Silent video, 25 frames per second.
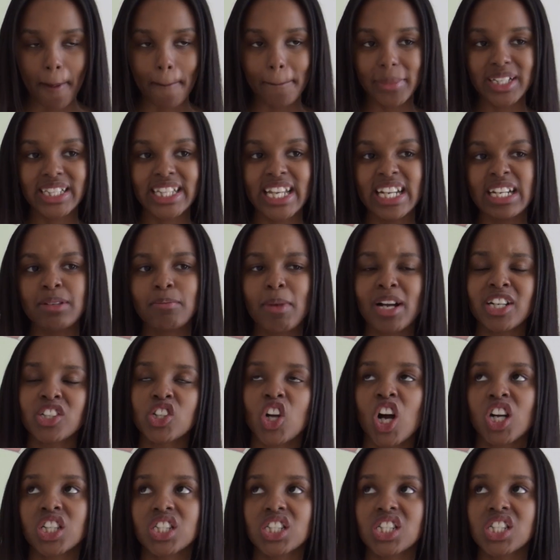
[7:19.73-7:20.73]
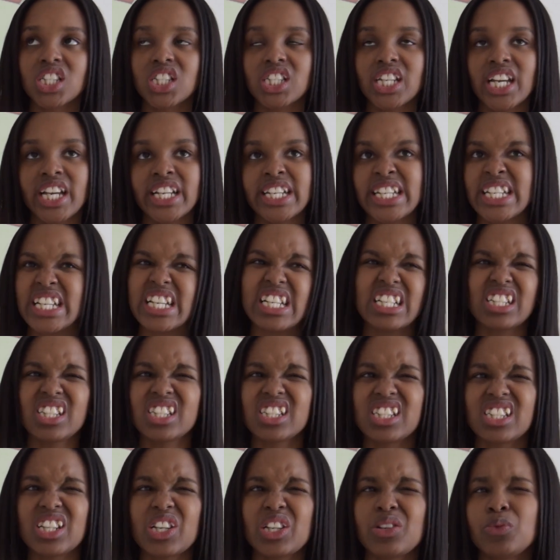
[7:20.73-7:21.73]
But then my doctor said
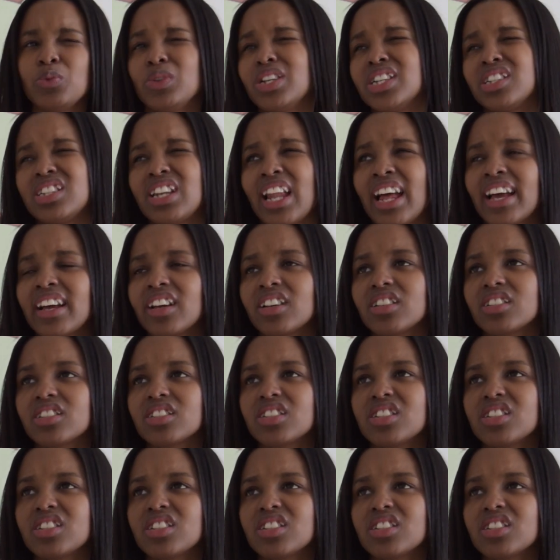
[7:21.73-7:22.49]
it like,